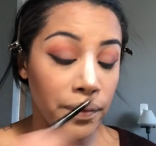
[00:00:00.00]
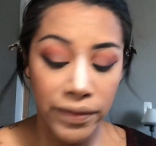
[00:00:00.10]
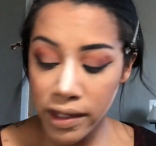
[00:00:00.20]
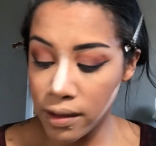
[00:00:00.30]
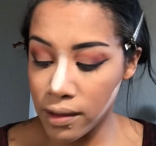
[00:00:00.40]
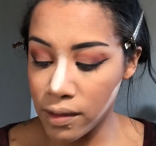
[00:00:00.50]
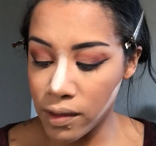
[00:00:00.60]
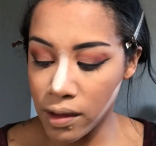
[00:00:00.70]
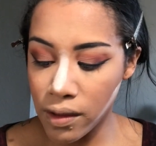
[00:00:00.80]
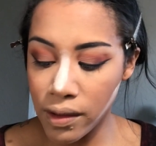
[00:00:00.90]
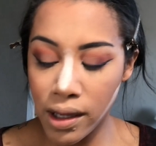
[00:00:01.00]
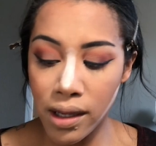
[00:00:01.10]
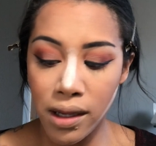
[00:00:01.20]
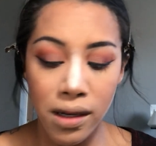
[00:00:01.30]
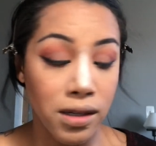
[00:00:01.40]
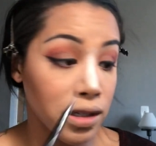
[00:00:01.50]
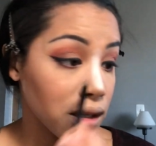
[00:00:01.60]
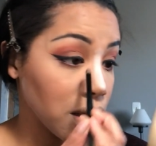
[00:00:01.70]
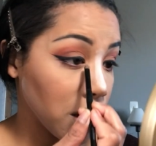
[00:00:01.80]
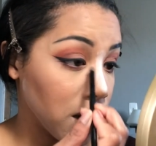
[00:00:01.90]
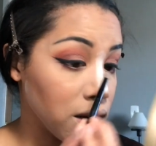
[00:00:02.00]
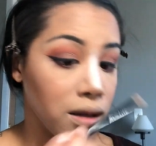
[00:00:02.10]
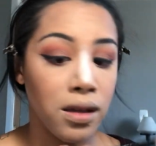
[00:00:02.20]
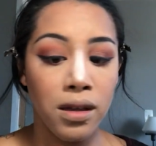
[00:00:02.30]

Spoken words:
So then we're gonna go ahead and just kind of